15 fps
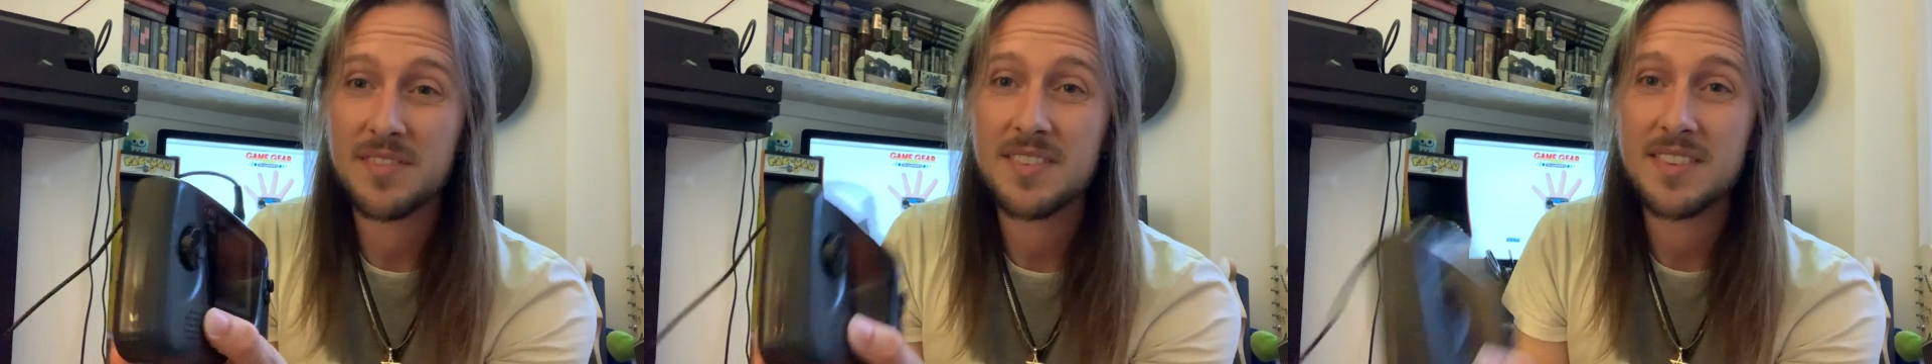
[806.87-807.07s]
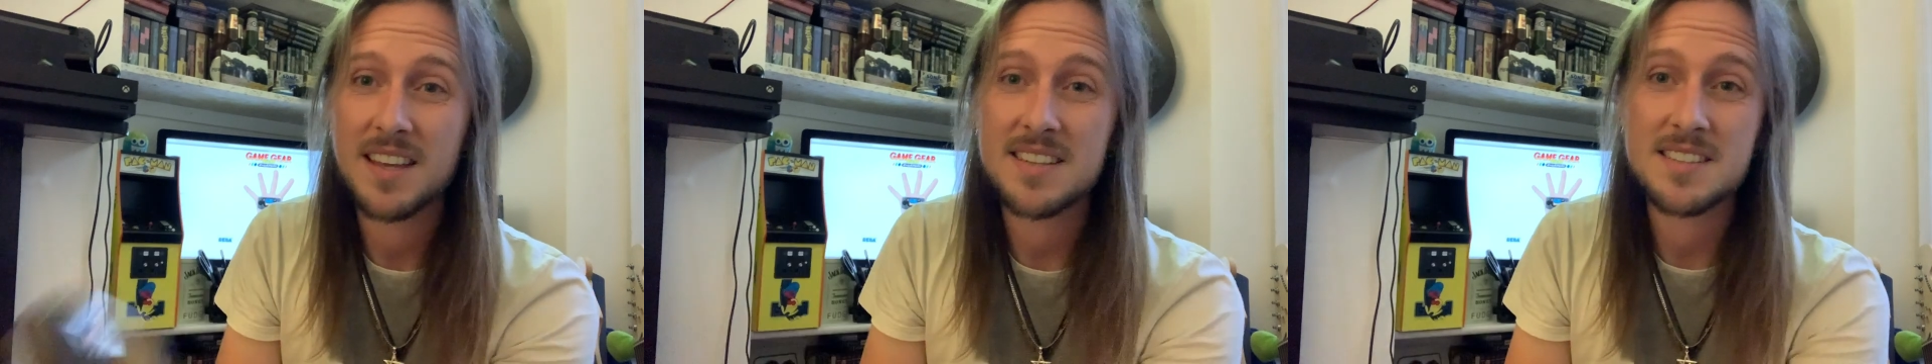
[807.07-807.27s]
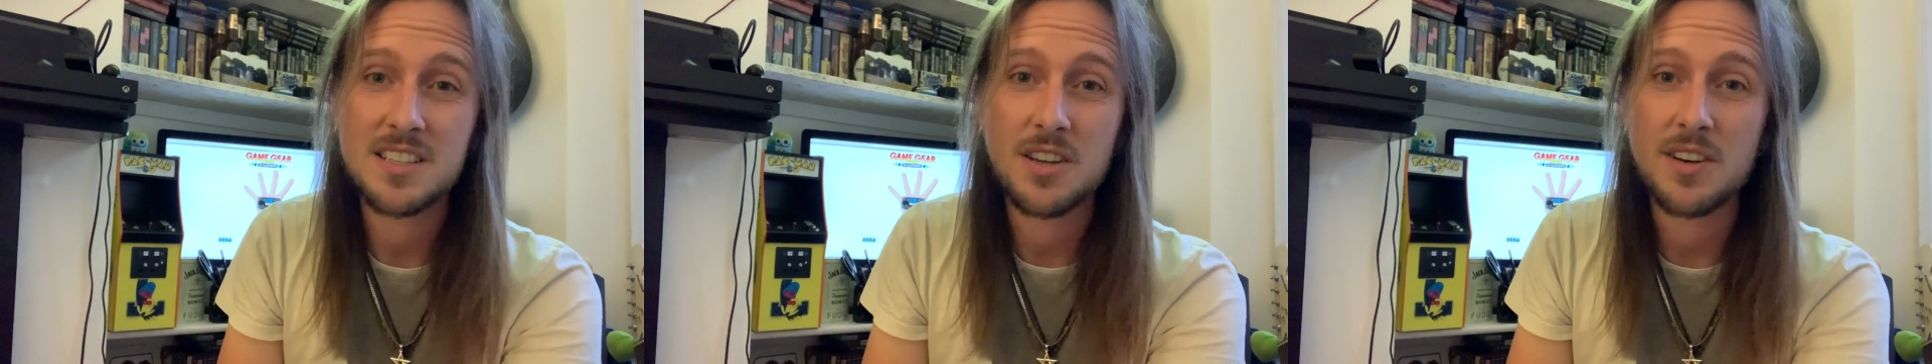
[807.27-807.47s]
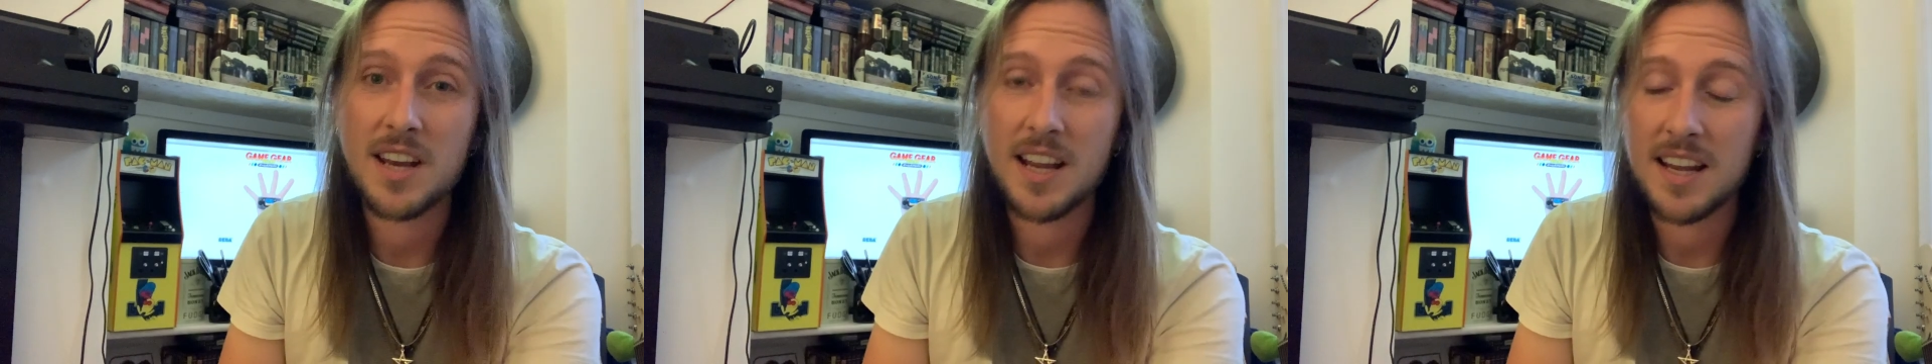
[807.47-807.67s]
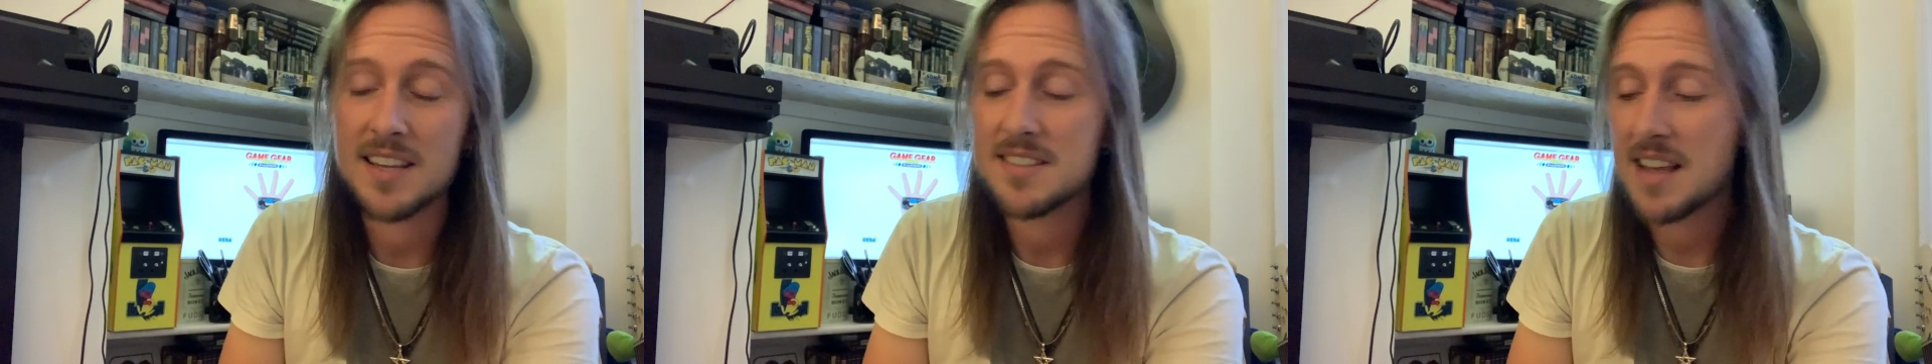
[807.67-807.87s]
this
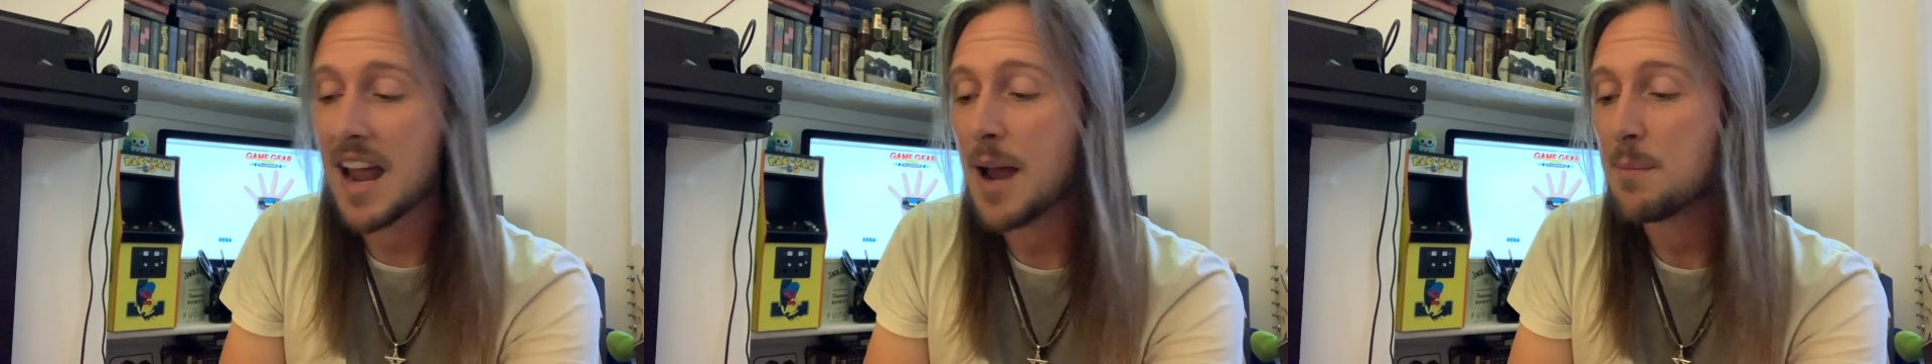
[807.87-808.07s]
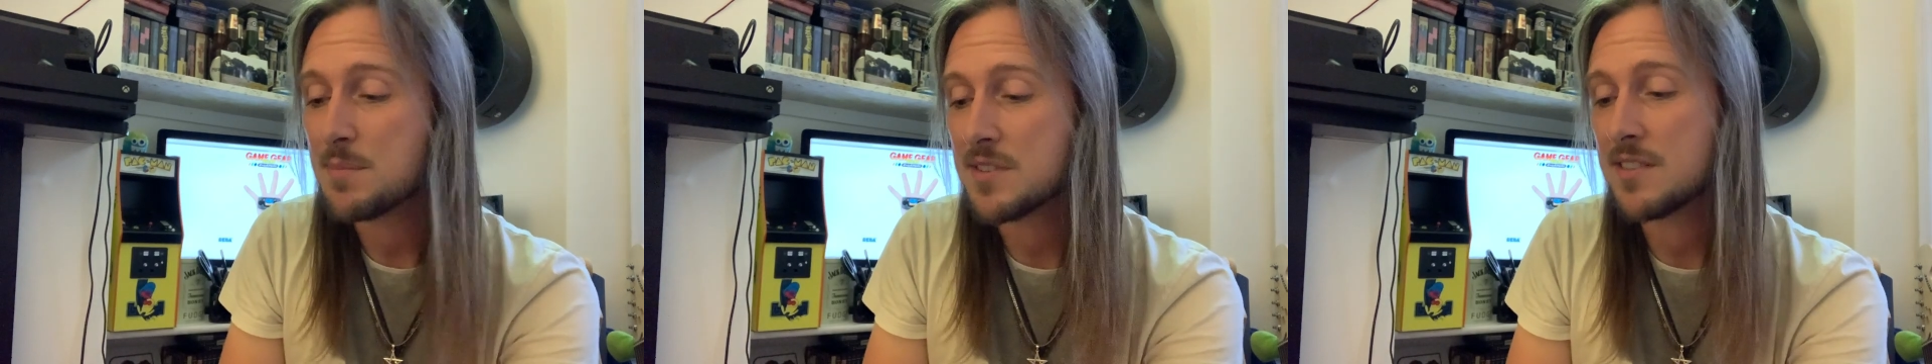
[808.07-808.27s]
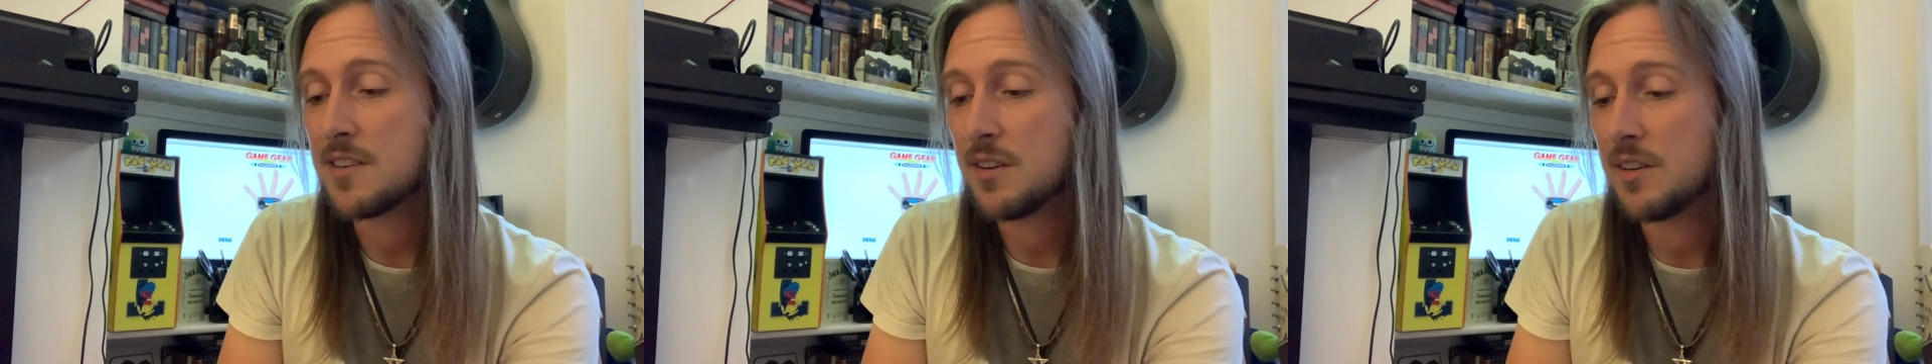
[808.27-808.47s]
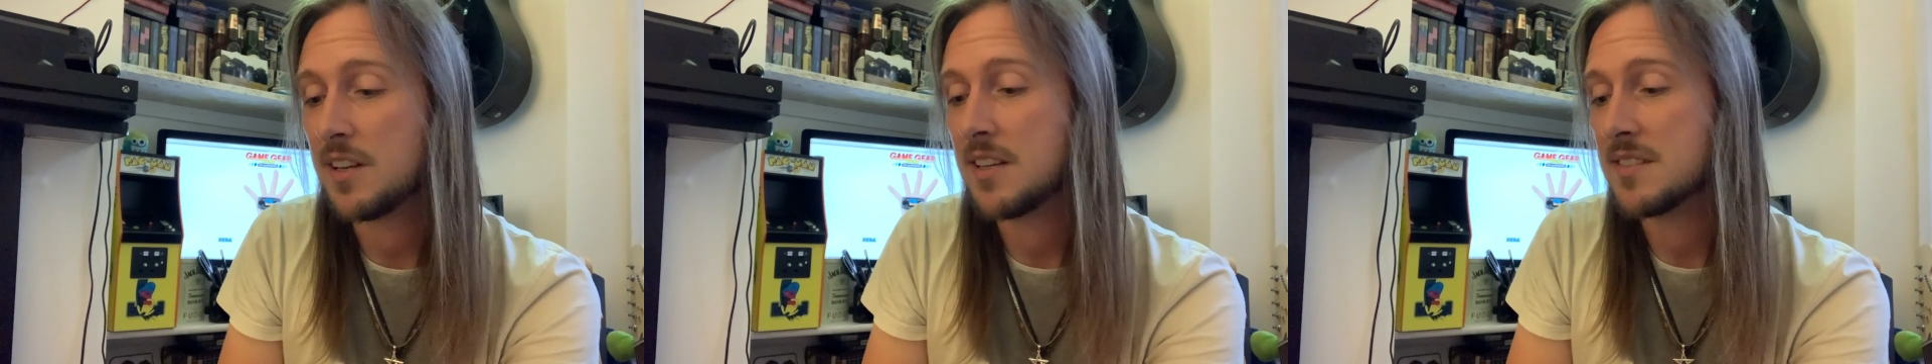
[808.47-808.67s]
unit is absolutely